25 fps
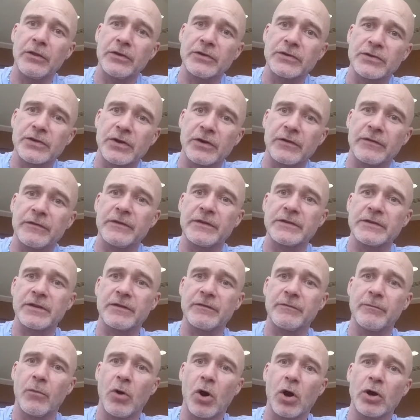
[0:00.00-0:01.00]
the
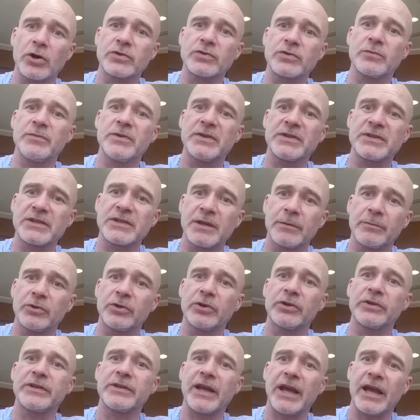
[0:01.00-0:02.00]
surface of Mars would be
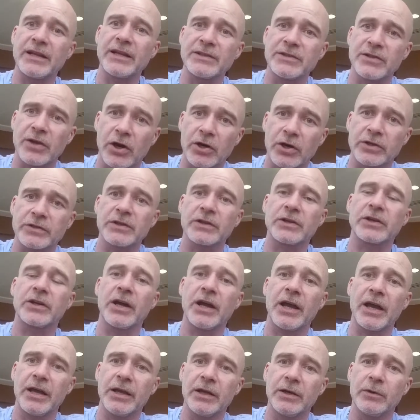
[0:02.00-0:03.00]
similar to
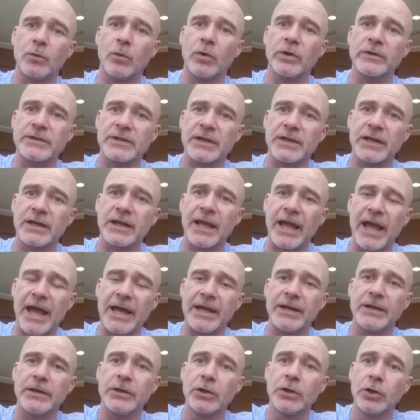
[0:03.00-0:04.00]
Antarctica, and once
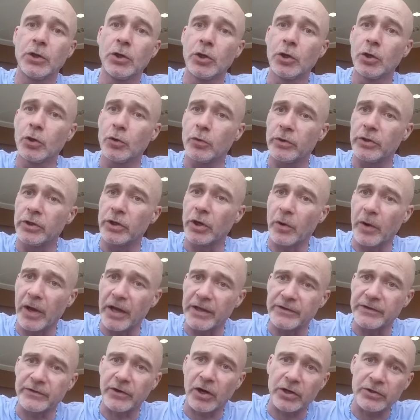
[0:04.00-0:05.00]
again, we know
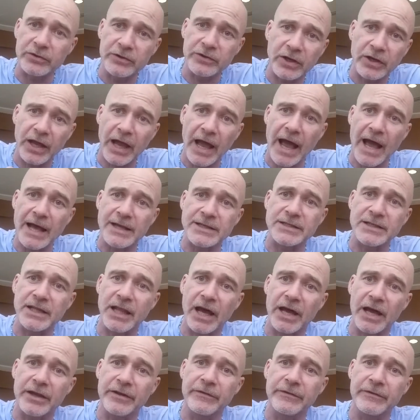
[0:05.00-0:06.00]
Antarctica has
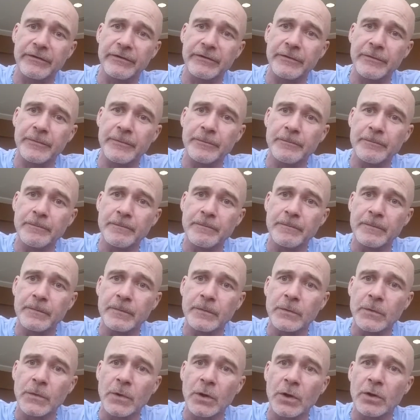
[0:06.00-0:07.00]
life,
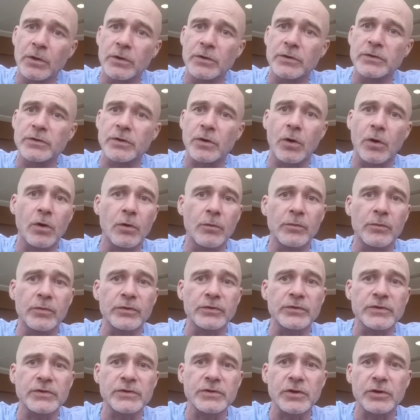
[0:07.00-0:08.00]
so
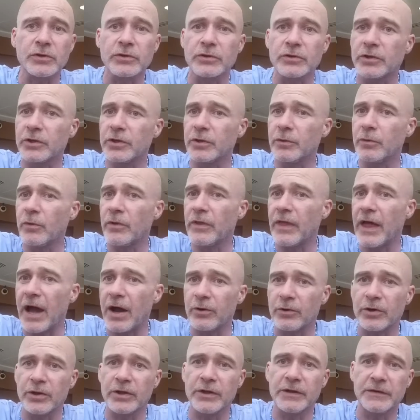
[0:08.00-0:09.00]
almost certainly
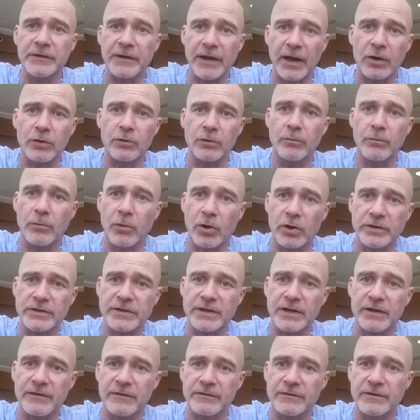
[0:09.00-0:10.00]
without a doubt
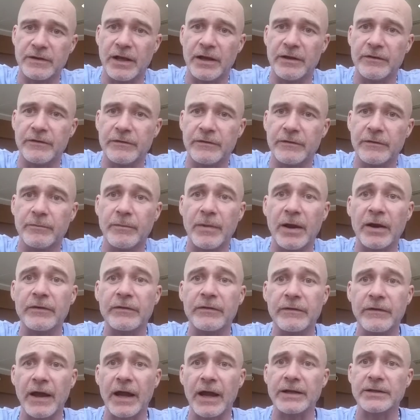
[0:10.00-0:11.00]
Mars has life. Matter of
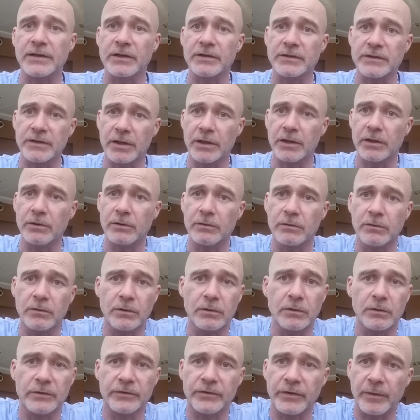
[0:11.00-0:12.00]
fact, I'll tell
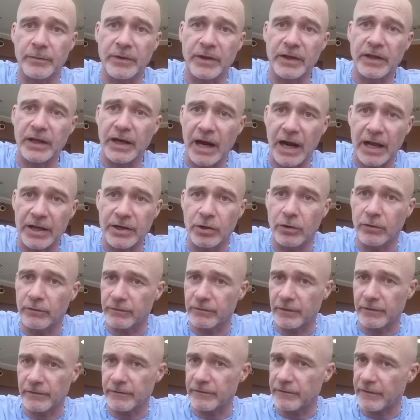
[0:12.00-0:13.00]
you something that I know
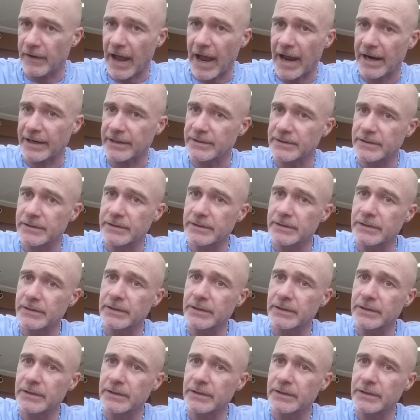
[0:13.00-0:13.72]
for a fact.